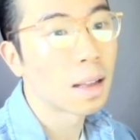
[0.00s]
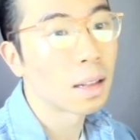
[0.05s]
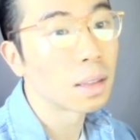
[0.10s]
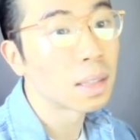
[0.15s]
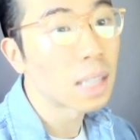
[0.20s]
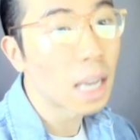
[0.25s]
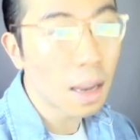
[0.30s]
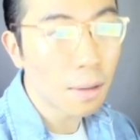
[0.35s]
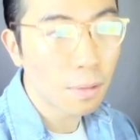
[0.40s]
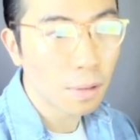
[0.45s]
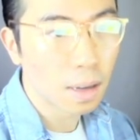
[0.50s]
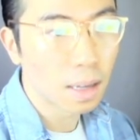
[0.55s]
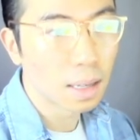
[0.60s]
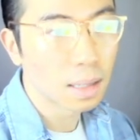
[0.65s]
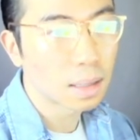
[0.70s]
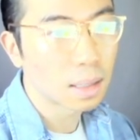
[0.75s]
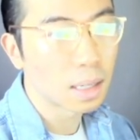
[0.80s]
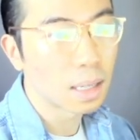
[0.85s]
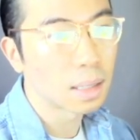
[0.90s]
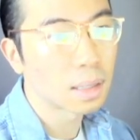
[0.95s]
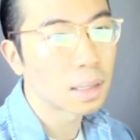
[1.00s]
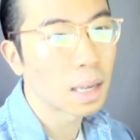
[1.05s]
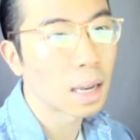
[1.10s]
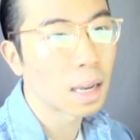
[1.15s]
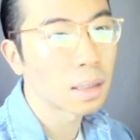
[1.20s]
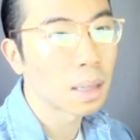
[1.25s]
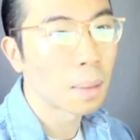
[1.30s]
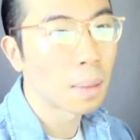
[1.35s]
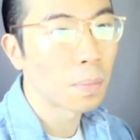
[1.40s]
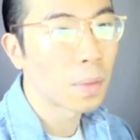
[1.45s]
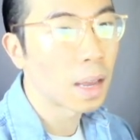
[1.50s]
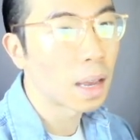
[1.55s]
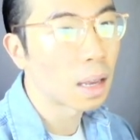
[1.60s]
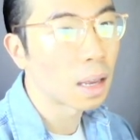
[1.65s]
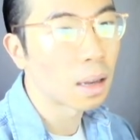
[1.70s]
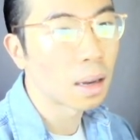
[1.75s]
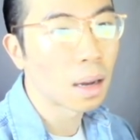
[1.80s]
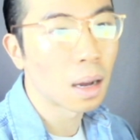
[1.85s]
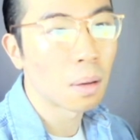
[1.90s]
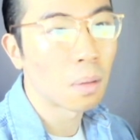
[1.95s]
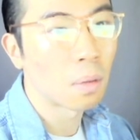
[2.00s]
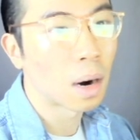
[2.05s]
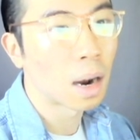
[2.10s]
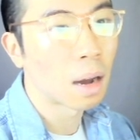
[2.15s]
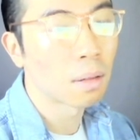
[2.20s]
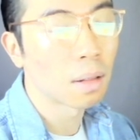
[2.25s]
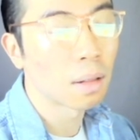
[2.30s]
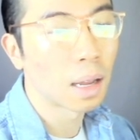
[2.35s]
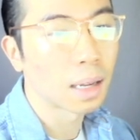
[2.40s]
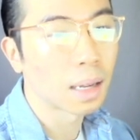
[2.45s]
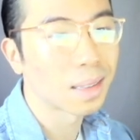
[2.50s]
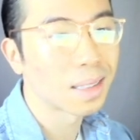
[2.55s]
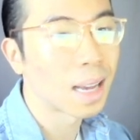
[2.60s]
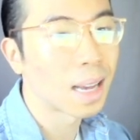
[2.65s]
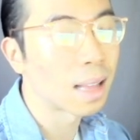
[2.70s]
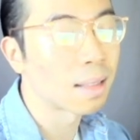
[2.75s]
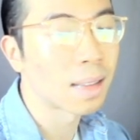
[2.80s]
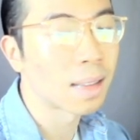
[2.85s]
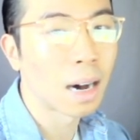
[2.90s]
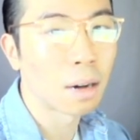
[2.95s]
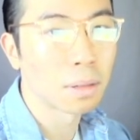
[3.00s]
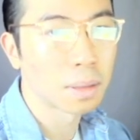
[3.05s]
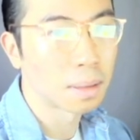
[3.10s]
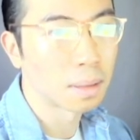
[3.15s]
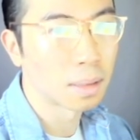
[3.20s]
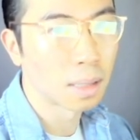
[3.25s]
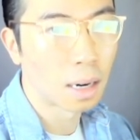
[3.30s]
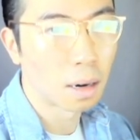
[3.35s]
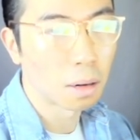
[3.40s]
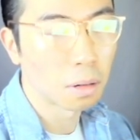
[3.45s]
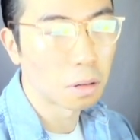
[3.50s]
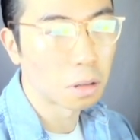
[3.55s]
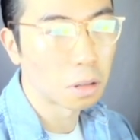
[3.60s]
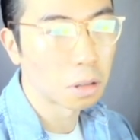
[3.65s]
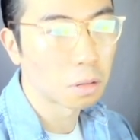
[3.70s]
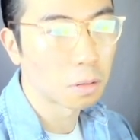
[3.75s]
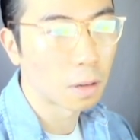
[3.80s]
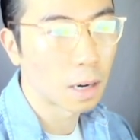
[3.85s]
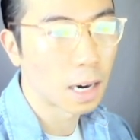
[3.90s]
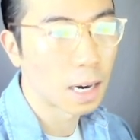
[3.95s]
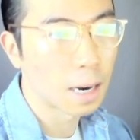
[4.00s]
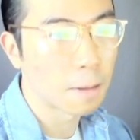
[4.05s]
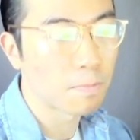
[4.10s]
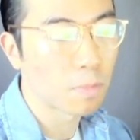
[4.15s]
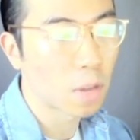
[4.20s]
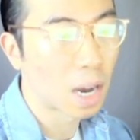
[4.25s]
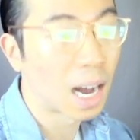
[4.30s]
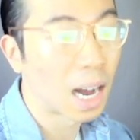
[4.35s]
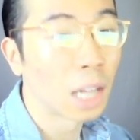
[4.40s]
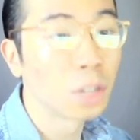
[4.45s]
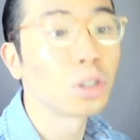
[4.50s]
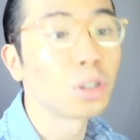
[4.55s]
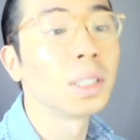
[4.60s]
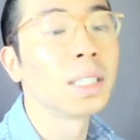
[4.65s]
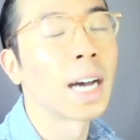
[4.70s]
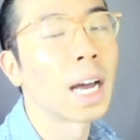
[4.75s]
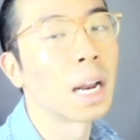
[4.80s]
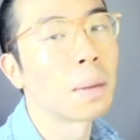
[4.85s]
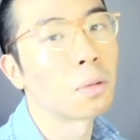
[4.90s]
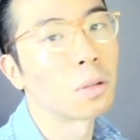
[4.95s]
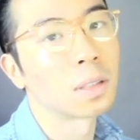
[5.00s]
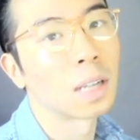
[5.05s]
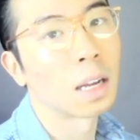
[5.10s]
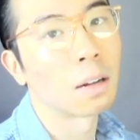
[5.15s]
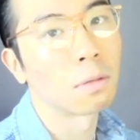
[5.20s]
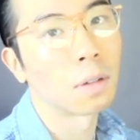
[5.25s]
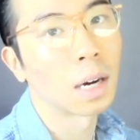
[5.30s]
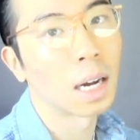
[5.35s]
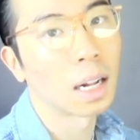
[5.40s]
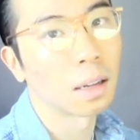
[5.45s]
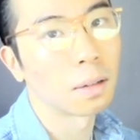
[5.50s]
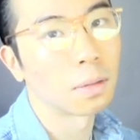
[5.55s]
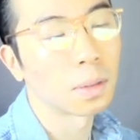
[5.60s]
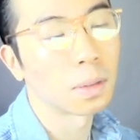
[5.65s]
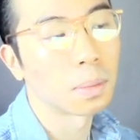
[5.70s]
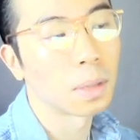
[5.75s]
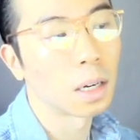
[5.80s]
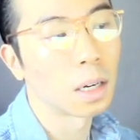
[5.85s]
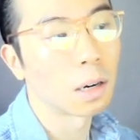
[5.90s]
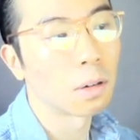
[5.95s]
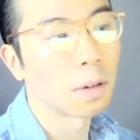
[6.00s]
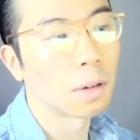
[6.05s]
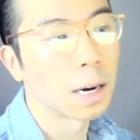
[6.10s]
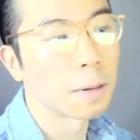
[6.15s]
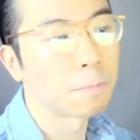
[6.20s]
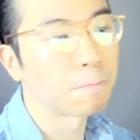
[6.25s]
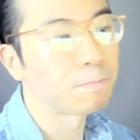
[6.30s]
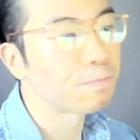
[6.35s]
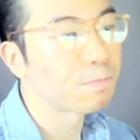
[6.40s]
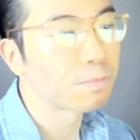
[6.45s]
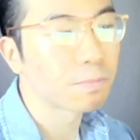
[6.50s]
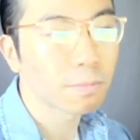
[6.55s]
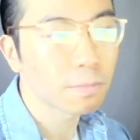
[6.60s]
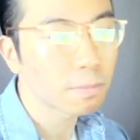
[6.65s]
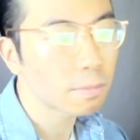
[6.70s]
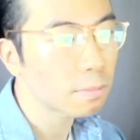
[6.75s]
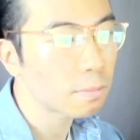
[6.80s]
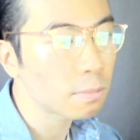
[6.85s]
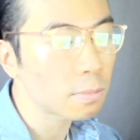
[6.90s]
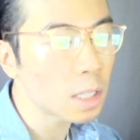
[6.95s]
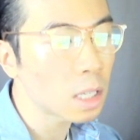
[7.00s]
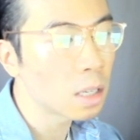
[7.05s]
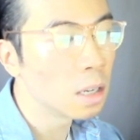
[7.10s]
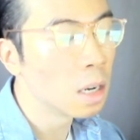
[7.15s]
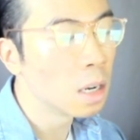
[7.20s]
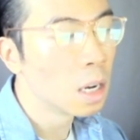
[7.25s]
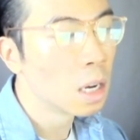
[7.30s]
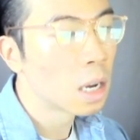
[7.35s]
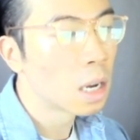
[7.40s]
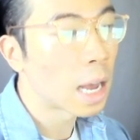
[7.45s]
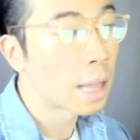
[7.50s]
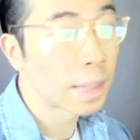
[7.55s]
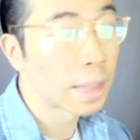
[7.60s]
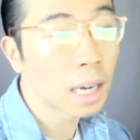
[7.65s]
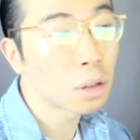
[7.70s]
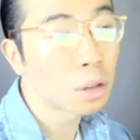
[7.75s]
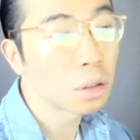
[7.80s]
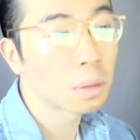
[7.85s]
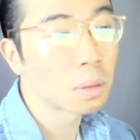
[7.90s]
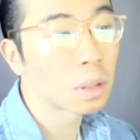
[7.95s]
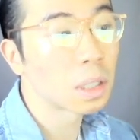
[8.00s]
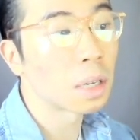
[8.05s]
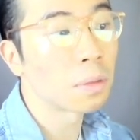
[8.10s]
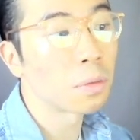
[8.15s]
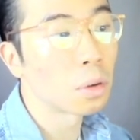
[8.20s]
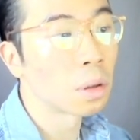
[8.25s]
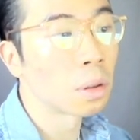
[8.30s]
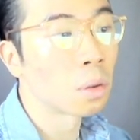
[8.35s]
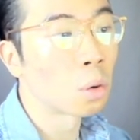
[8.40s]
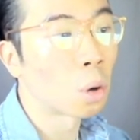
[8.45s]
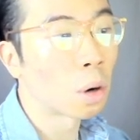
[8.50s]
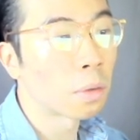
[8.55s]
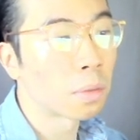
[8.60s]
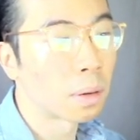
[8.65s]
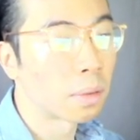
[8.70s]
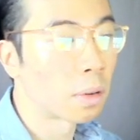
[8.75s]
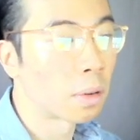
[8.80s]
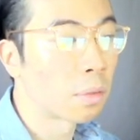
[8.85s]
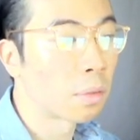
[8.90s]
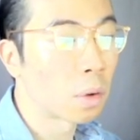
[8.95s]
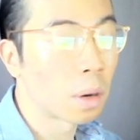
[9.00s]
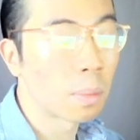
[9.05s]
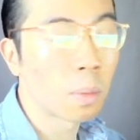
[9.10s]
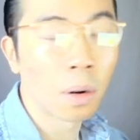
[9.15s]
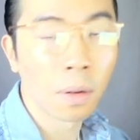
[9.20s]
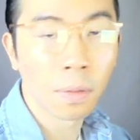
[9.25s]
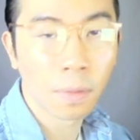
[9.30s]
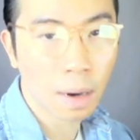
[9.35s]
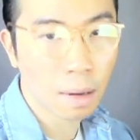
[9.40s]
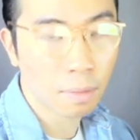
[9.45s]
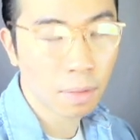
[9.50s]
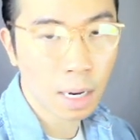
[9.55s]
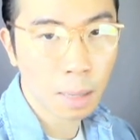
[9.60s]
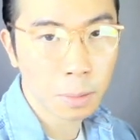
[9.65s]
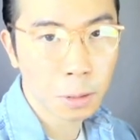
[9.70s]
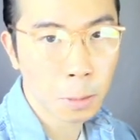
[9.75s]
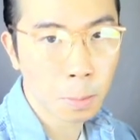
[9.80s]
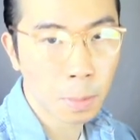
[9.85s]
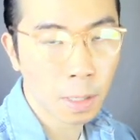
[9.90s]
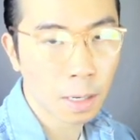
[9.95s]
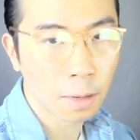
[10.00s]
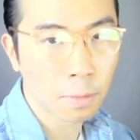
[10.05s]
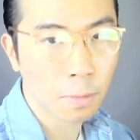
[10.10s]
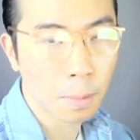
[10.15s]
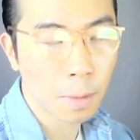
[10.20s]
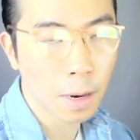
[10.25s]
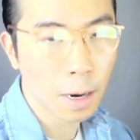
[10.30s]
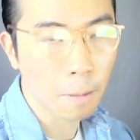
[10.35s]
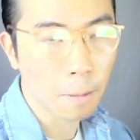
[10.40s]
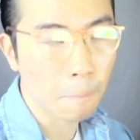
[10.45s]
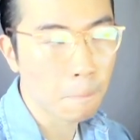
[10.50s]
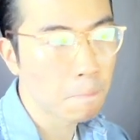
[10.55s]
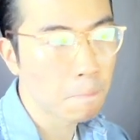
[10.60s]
Davis, he's saying something around like $10,000, right? 190% rally from here, right? And that could give you a northward of 3.5 times your money from here.